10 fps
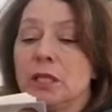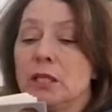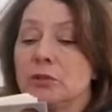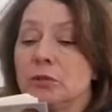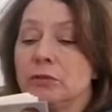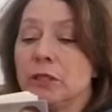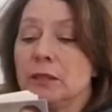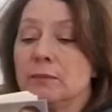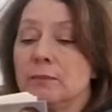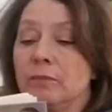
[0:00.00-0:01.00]
kestrel
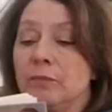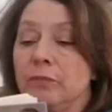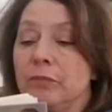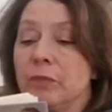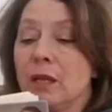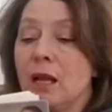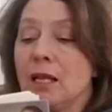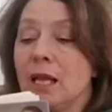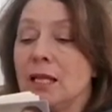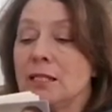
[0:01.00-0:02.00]
feet. "I
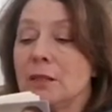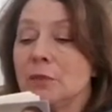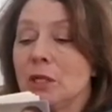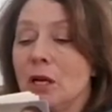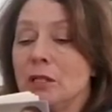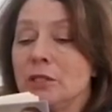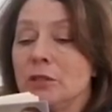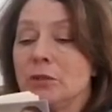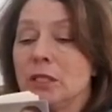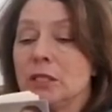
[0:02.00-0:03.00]
can't seem to
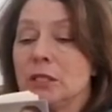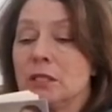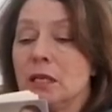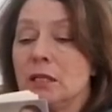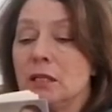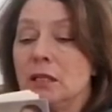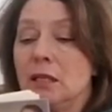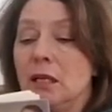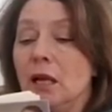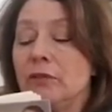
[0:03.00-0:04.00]
concentrate," she sighed.
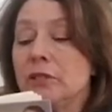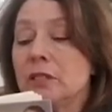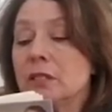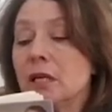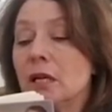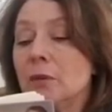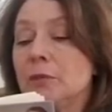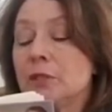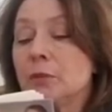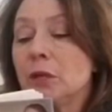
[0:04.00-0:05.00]
"Ever since I got up
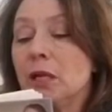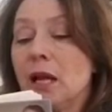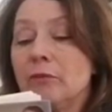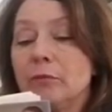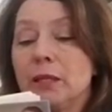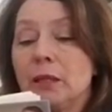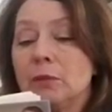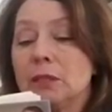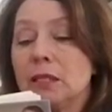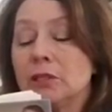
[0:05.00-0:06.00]
this morning, I haven't been
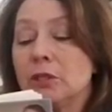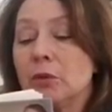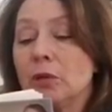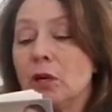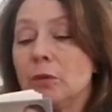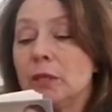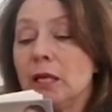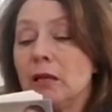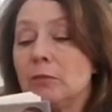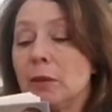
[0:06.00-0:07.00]
able to get Joe and
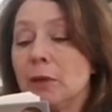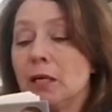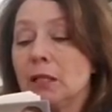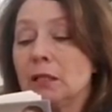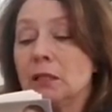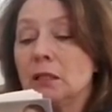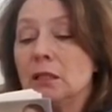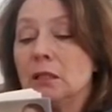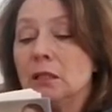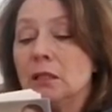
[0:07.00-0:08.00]
Harmony out of my mind."
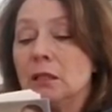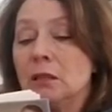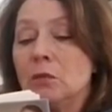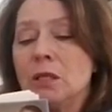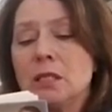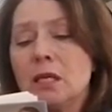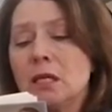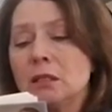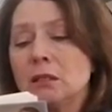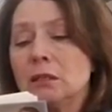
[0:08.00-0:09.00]
"Why's
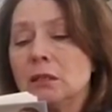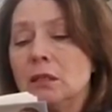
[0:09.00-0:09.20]
that?"